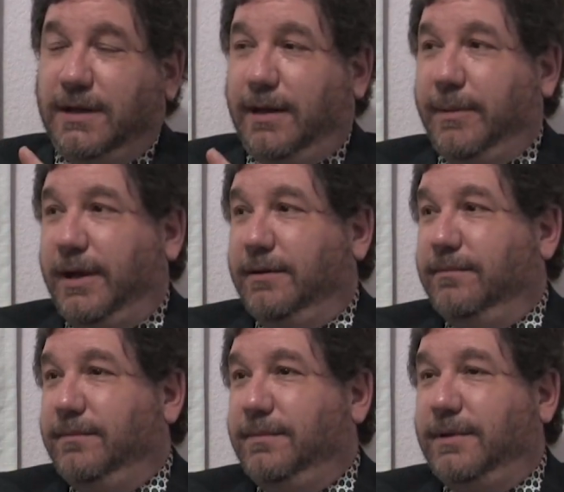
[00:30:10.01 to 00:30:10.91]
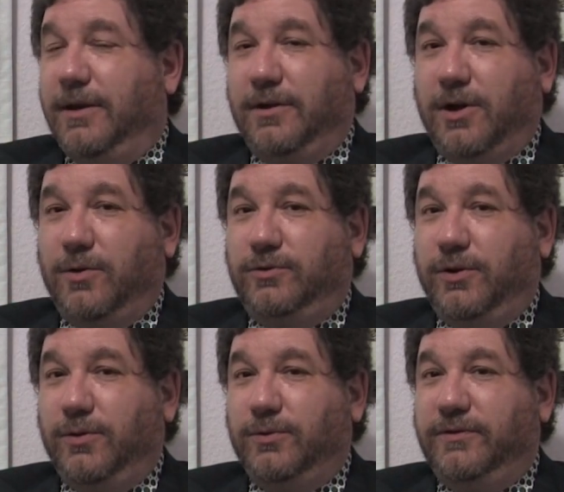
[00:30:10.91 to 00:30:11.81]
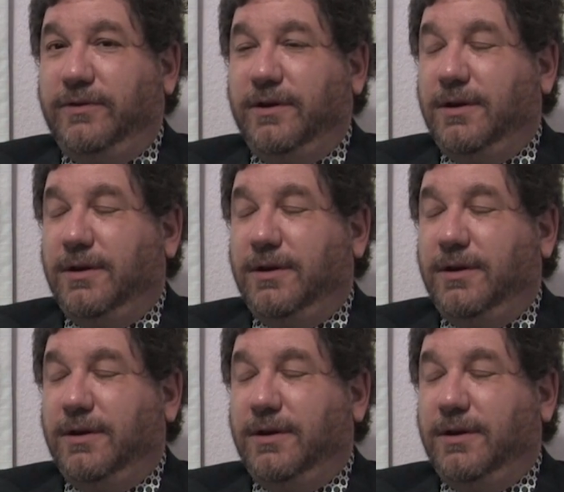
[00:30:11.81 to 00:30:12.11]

I mean, they're the go-tos.